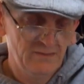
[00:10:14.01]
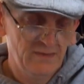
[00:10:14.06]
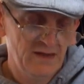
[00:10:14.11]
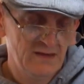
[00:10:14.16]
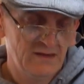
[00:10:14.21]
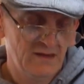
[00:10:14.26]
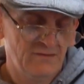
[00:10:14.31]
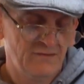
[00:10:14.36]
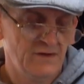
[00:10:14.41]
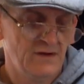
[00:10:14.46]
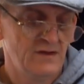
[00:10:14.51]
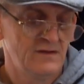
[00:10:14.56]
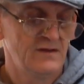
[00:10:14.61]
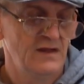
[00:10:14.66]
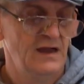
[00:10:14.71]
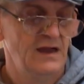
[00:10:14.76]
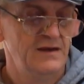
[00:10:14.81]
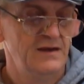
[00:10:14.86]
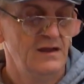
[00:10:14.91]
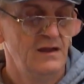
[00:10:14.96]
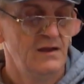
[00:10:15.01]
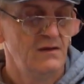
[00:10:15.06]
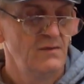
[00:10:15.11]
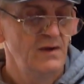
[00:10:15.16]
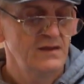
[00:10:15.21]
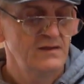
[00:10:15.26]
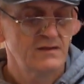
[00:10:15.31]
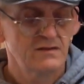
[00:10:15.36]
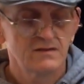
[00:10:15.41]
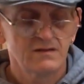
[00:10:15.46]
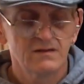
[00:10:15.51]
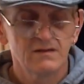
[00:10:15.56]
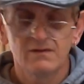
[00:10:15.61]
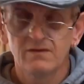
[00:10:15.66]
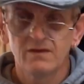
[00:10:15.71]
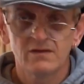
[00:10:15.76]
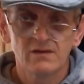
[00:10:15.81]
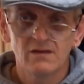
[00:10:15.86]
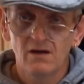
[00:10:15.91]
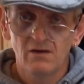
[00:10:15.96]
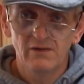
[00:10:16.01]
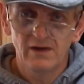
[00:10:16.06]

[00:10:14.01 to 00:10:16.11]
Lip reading: basic first aid, which there's no